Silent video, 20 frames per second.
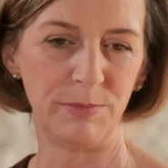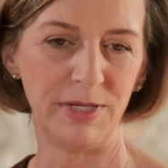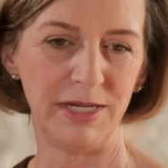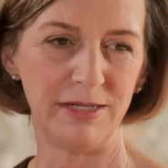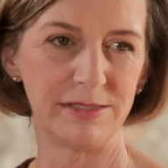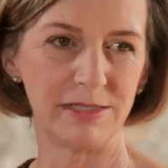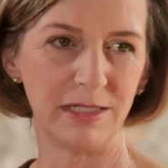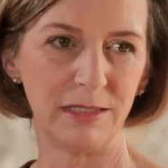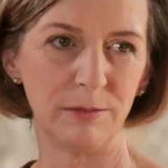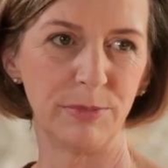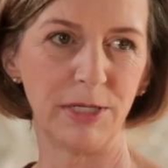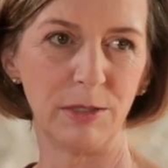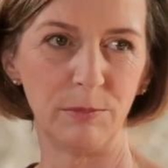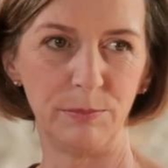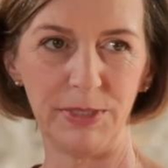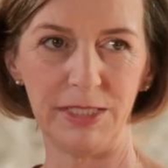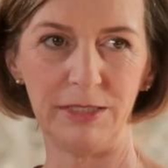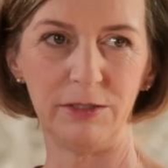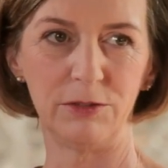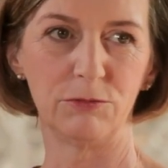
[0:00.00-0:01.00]
amazing
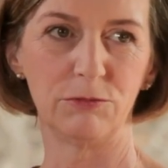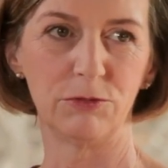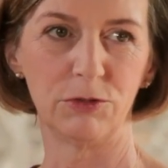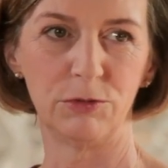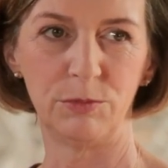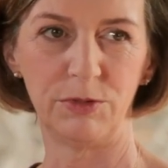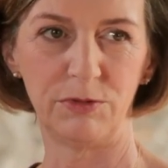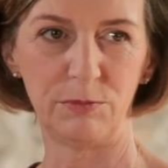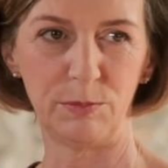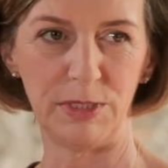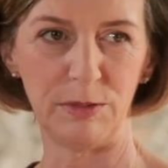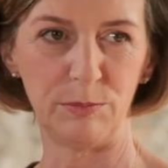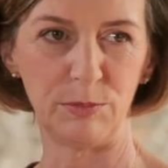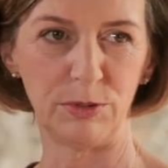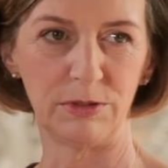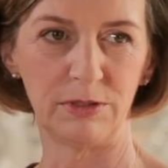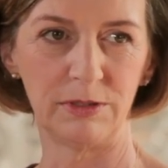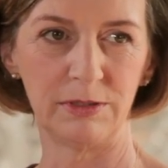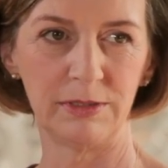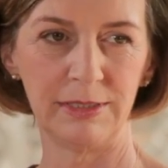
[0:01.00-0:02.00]
about being in a room with
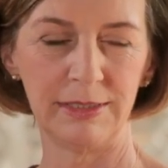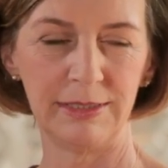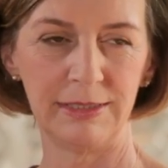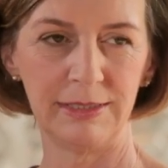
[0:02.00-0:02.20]
people